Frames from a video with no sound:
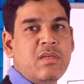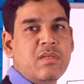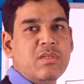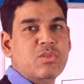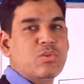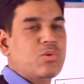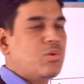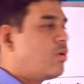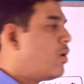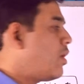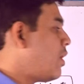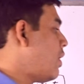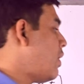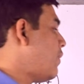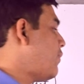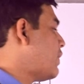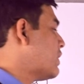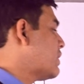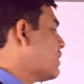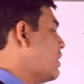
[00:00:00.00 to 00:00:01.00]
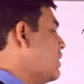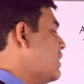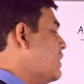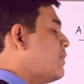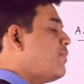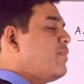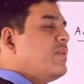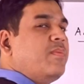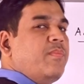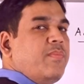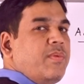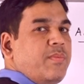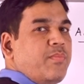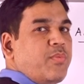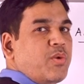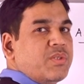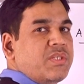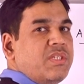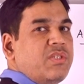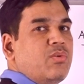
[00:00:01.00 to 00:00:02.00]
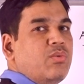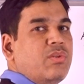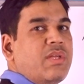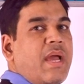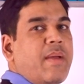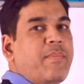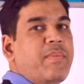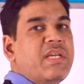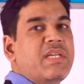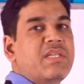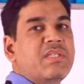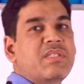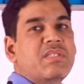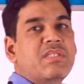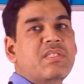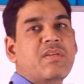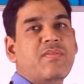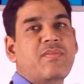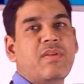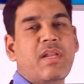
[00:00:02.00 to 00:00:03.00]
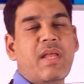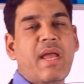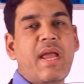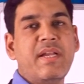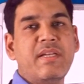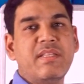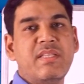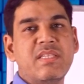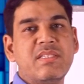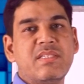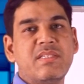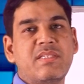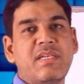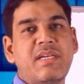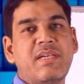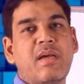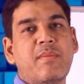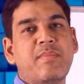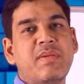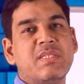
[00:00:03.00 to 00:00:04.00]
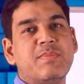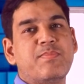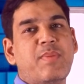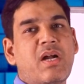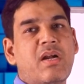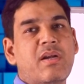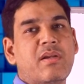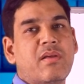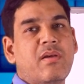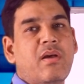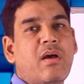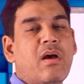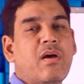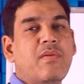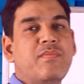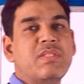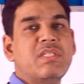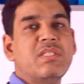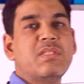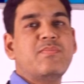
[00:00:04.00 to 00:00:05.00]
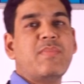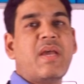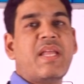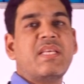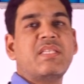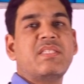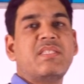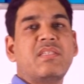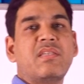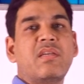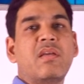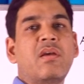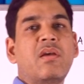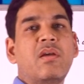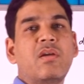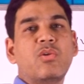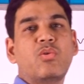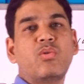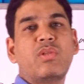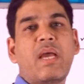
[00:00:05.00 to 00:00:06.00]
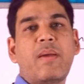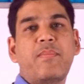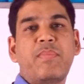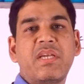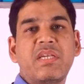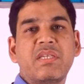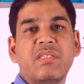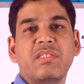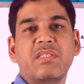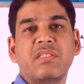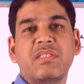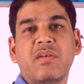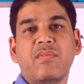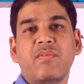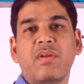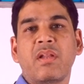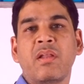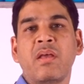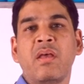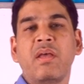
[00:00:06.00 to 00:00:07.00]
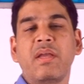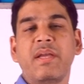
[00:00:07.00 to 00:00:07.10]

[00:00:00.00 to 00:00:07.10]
So uh, furtherly, it will be proceed to the application server and this database part uh, which is managing to the application server,